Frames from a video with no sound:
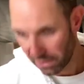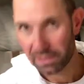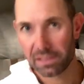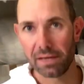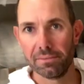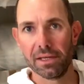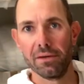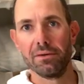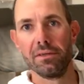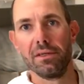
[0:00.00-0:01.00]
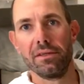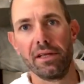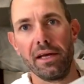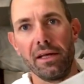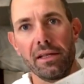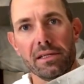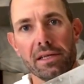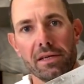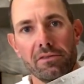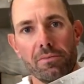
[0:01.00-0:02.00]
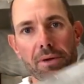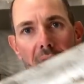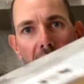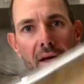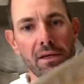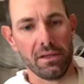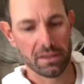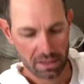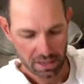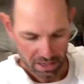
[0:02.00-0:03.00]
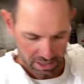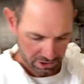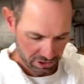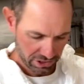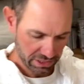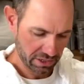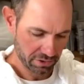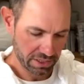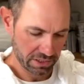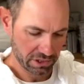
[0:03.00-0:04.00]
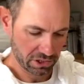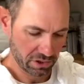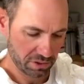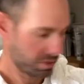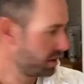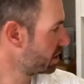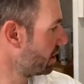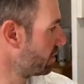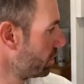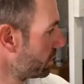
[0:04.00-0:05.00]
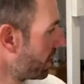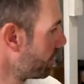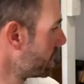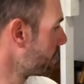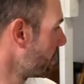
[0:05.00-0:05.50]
Same deal there, that's had a repair, and you can see on the inside where it's kind of all damaged.